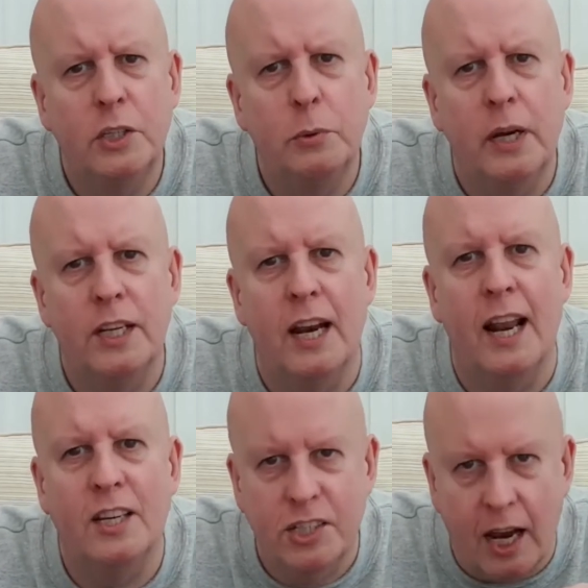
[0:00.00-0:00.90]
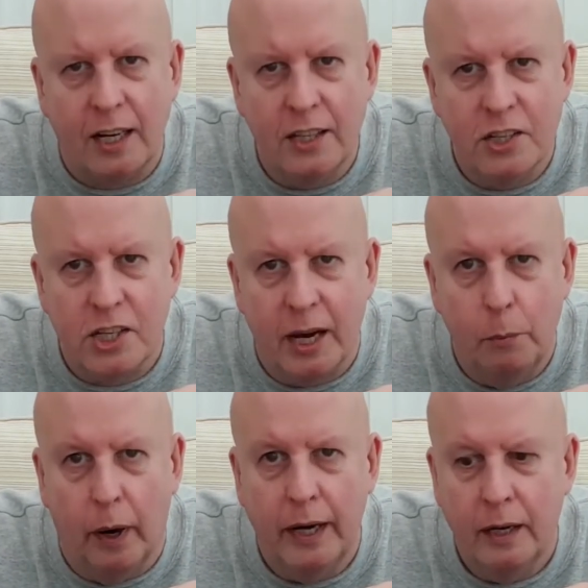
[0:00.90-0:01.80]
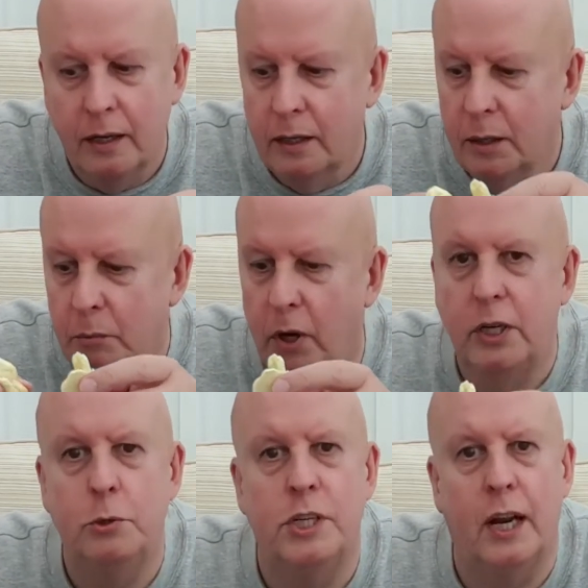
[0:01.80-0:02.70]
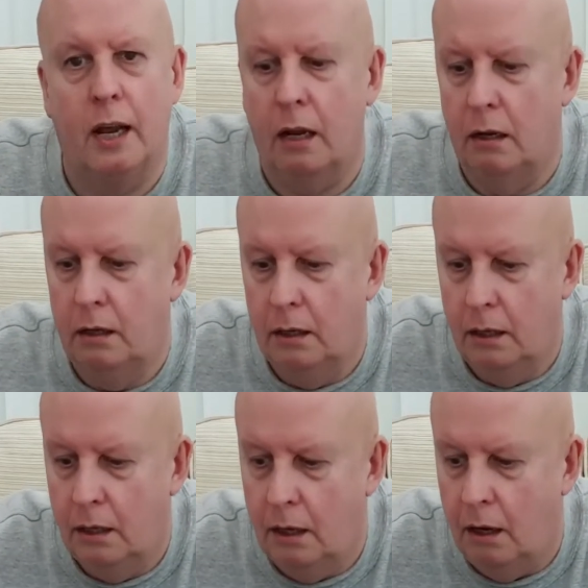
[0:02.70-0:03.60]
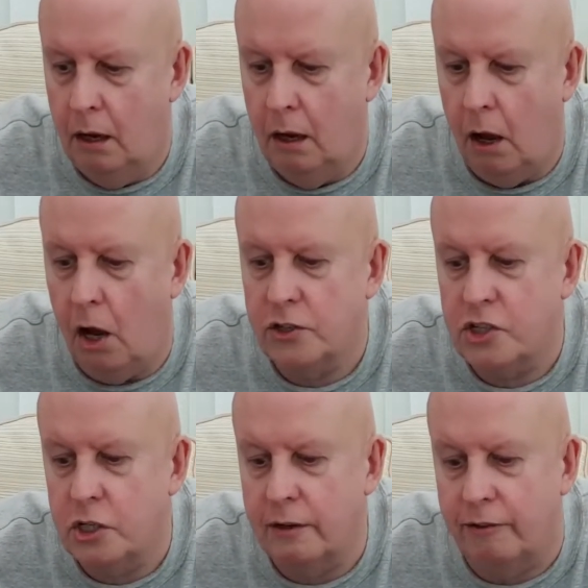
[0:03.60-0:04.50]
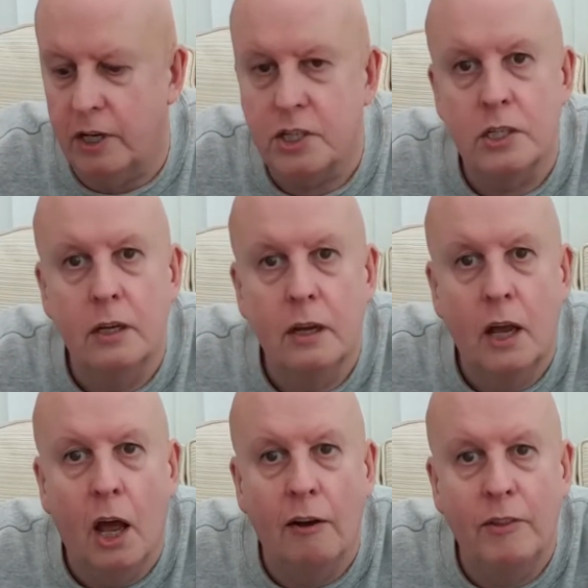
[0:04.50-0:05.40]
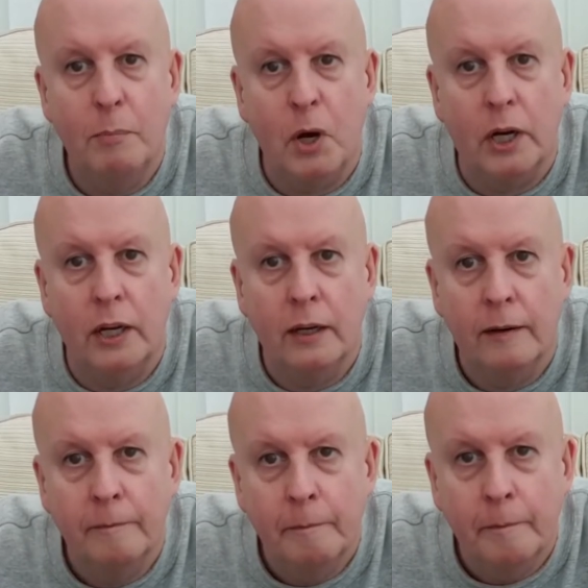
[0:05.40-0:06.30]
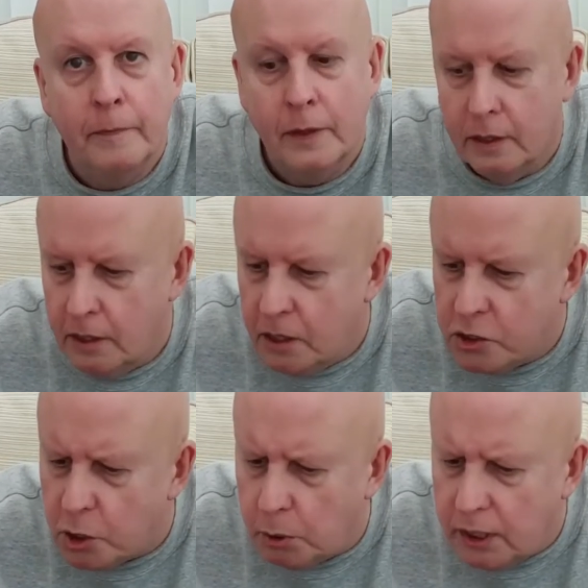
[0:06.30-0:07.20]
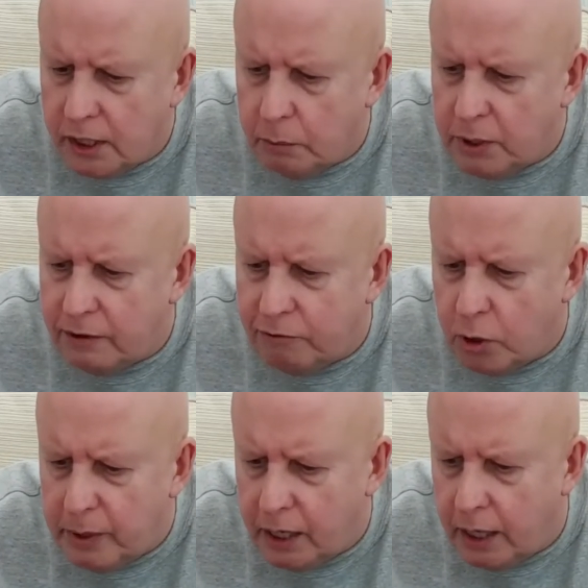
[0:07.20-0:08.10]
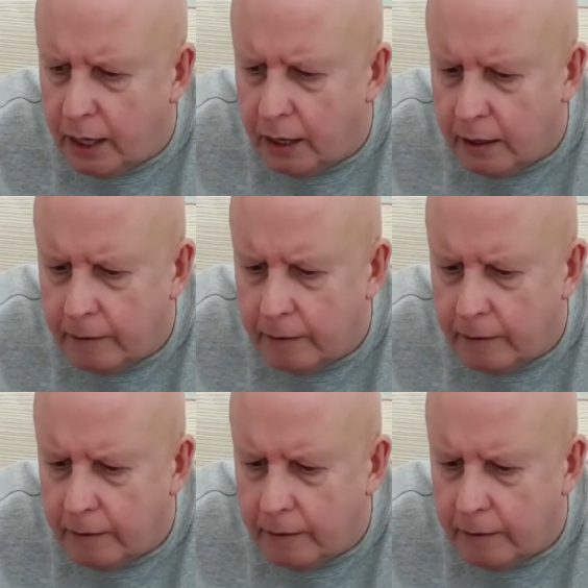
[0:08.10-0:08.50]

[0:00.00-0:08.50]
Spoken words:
to do it in exactly the same way by using our hot surface of the mug. So a little bit of rubbing here,